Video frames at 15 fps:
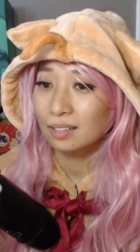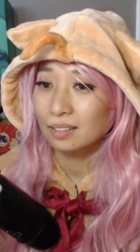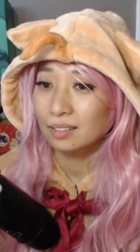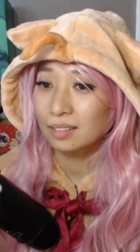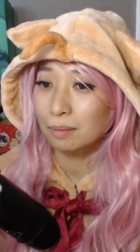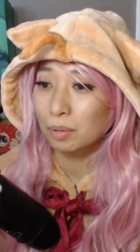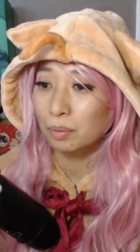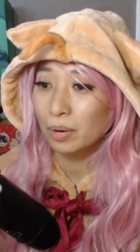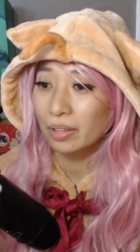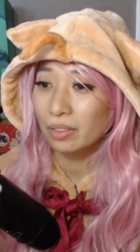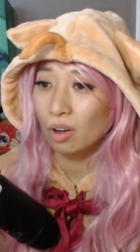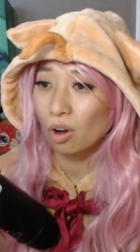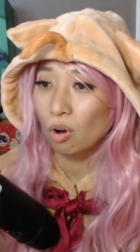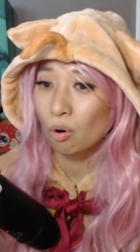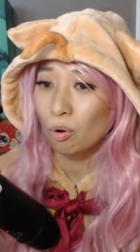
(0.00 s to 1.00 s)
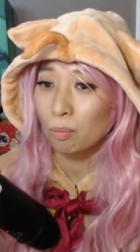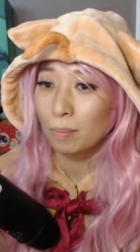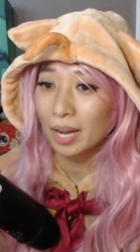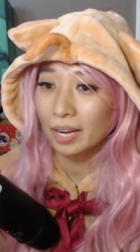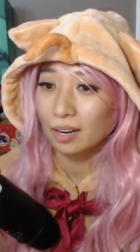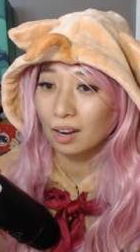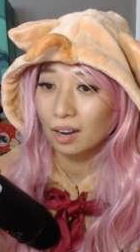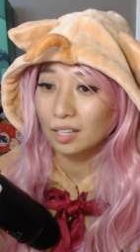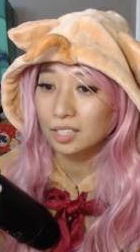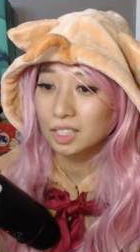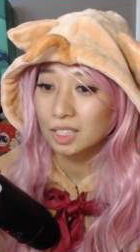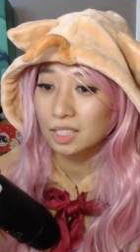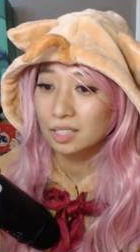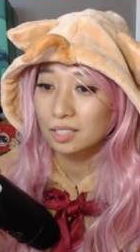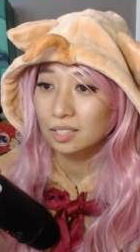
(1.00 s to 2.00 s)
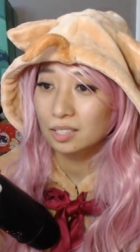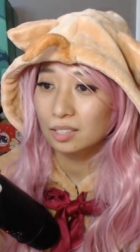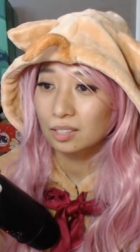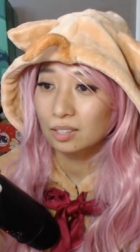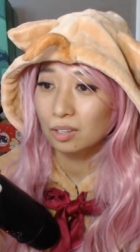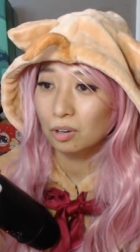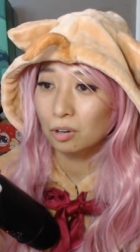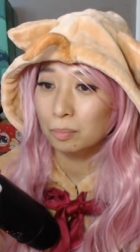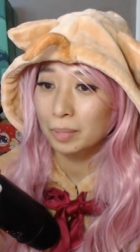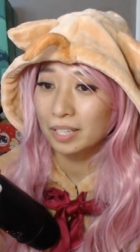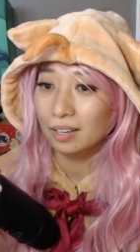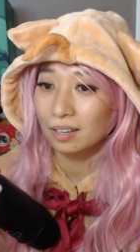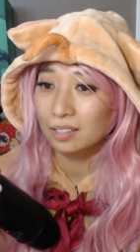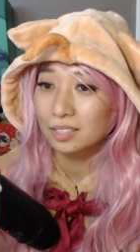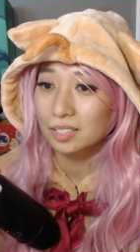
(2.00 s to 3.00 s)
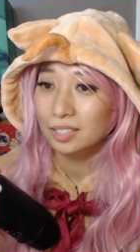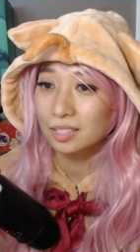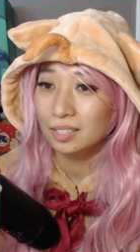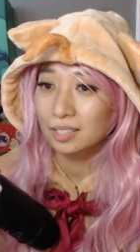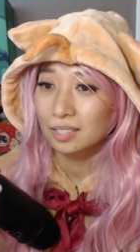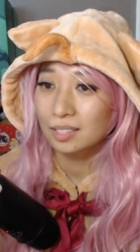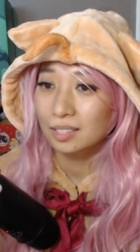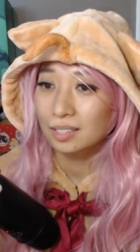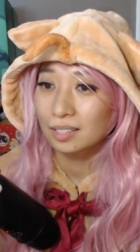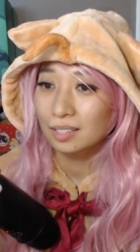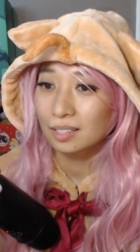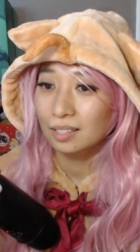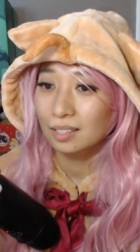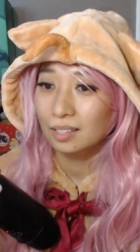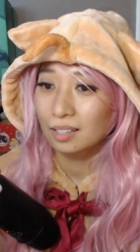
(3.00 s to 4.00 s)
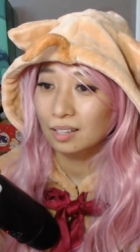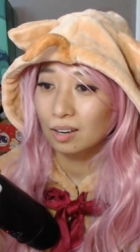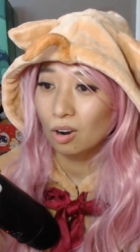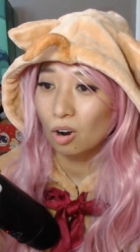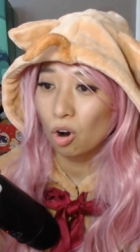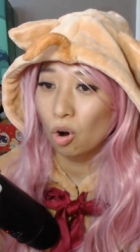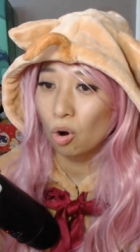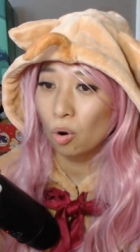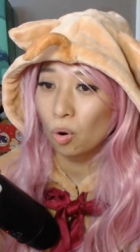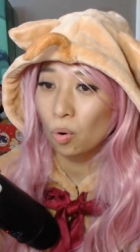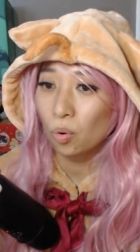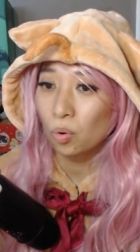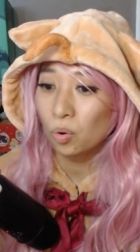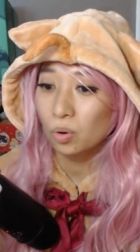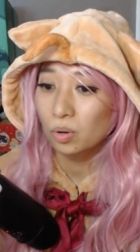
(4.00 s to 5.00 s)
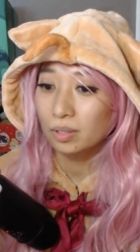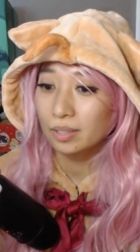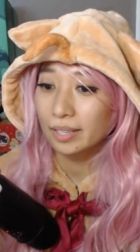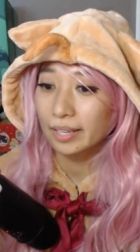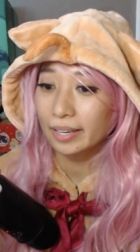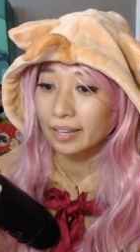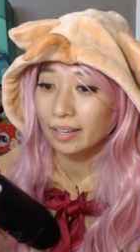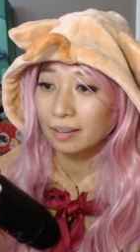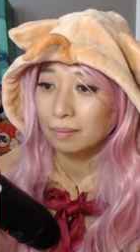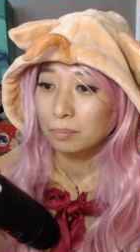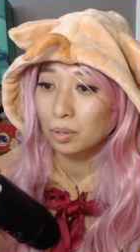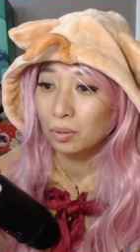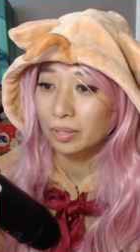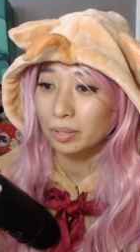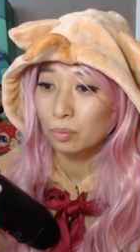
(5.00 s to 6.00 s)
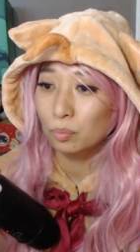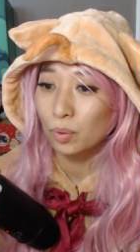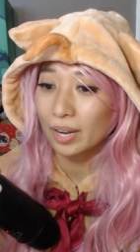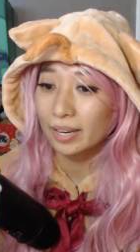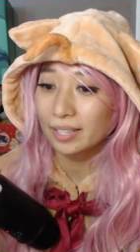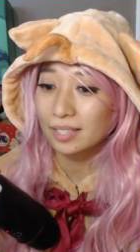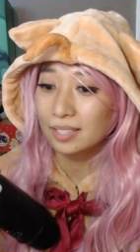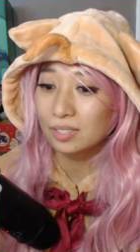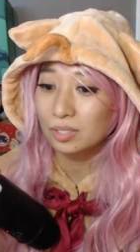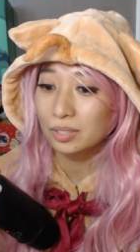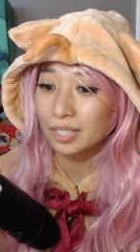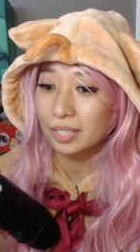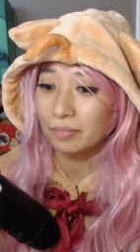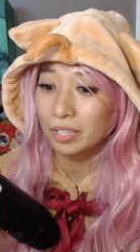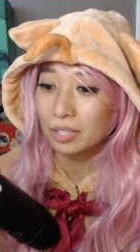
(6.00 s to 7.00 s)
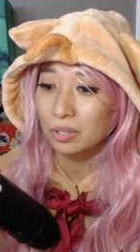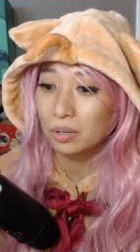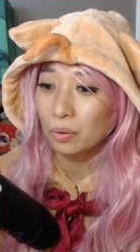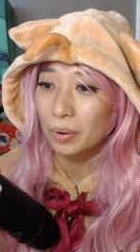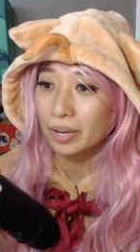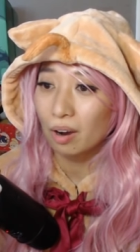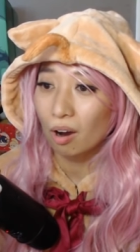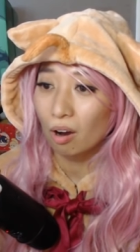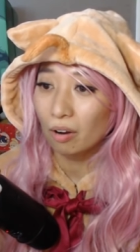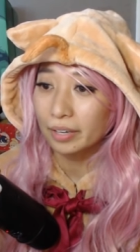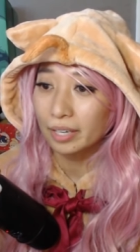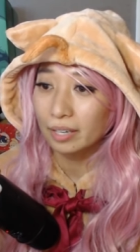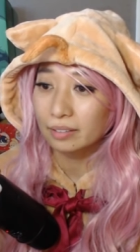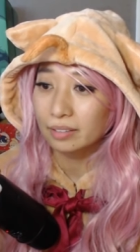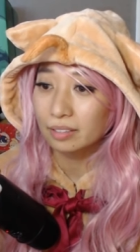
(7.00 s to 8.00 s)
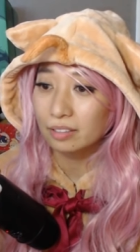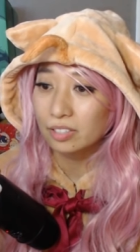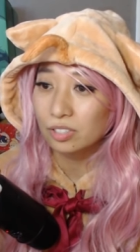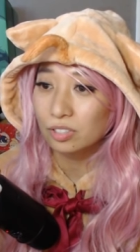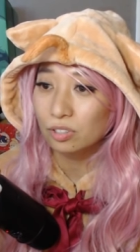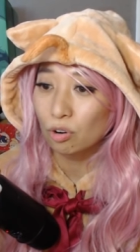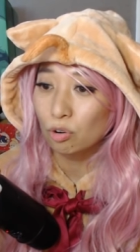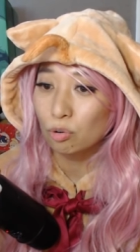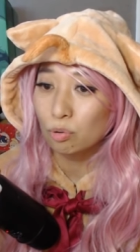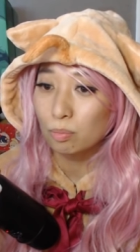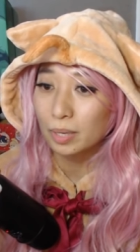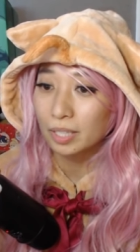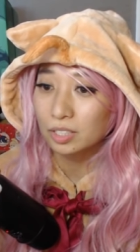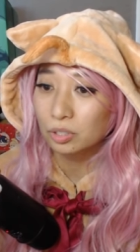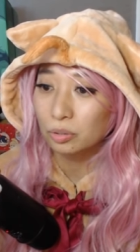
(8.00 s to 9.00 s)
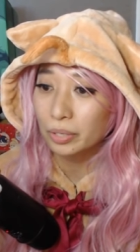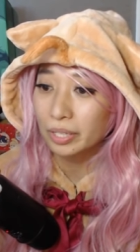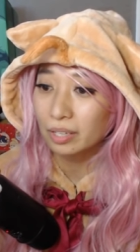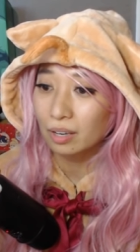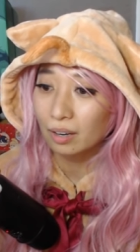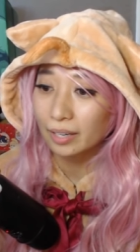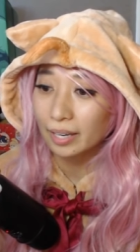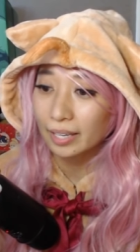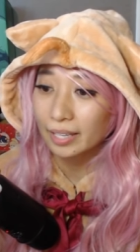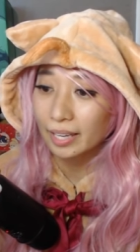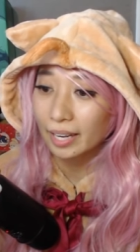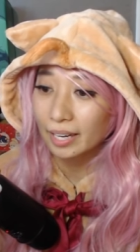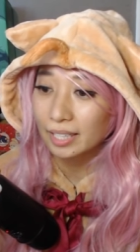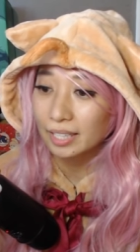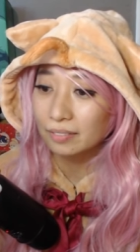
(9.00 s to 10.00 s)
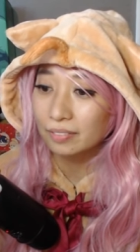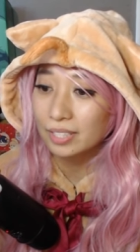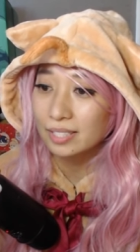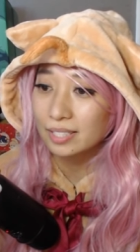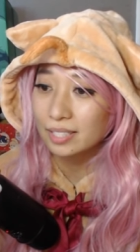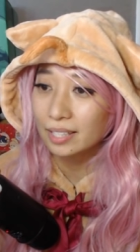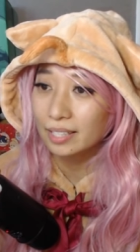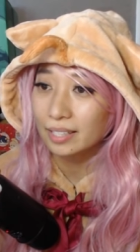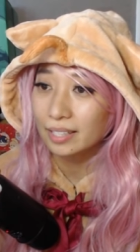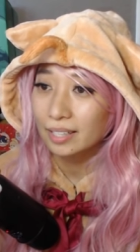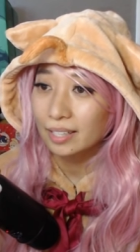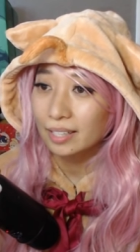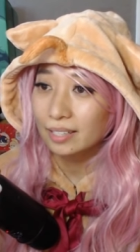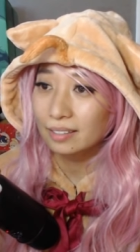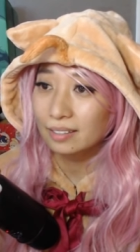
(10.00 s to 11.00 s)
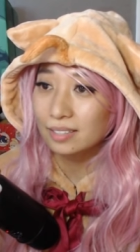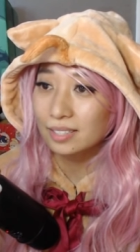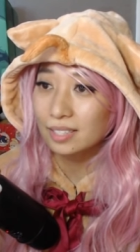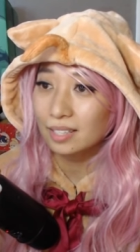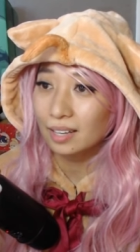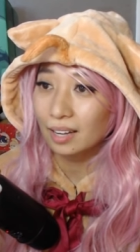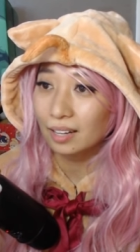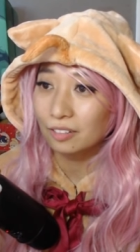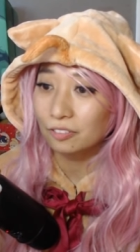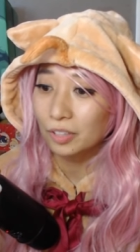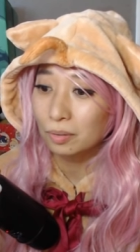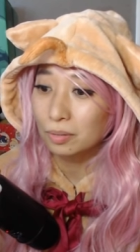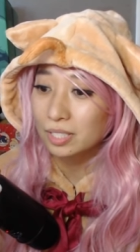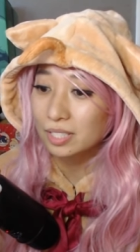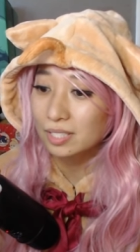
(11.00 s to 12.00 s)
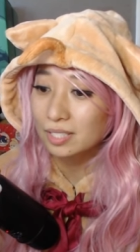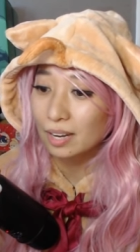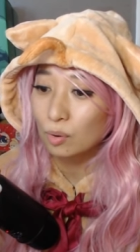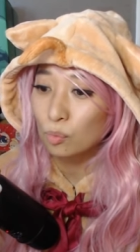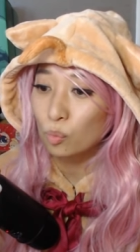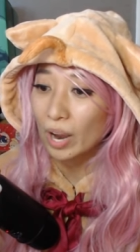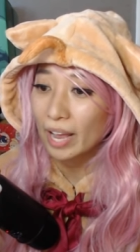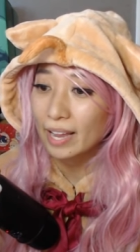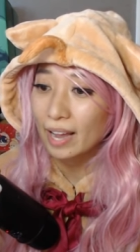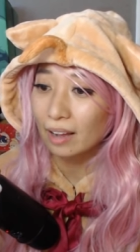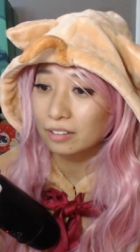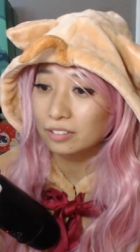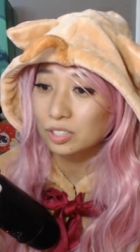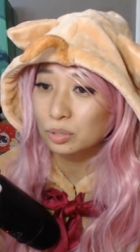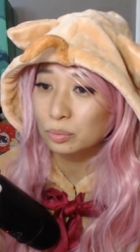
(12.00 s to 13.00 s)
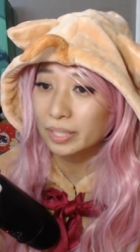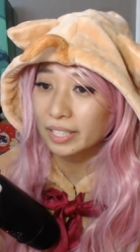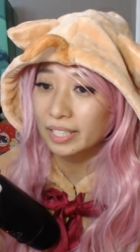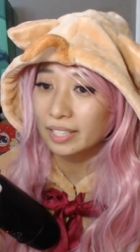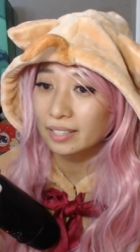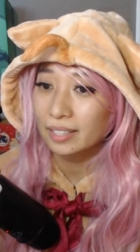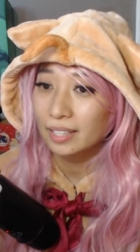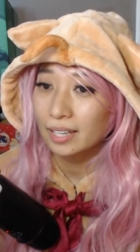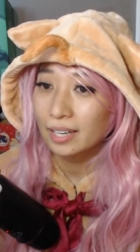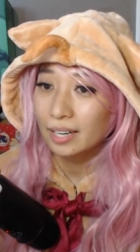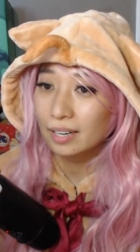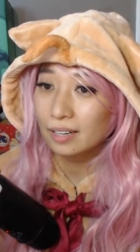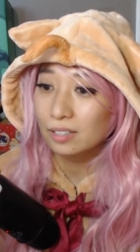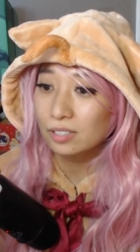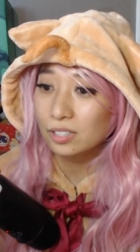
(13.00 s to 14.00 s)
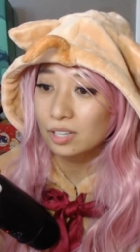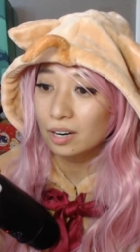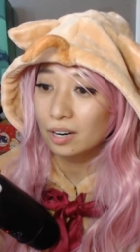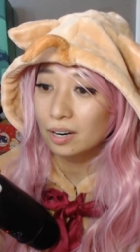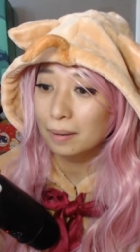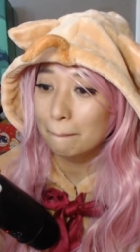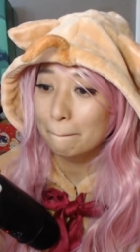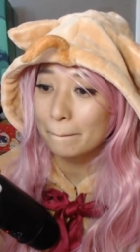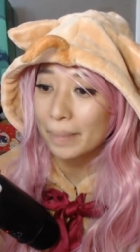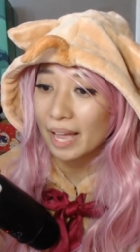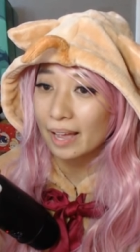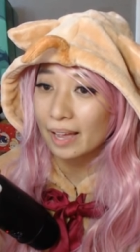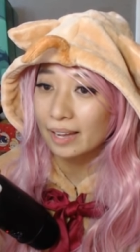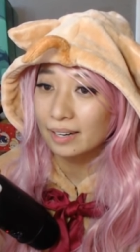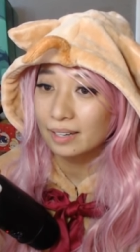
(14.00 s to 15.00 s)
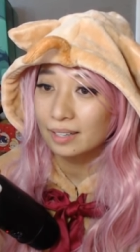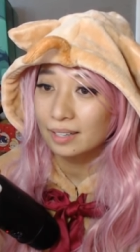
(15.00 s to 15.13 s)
Number one, oh my gosh. Oh my gosh. Oh Holy moly, what is even going on here? There is so much going on, I can't even see. There's the elephant, which is like way out of screen. Here's her bed,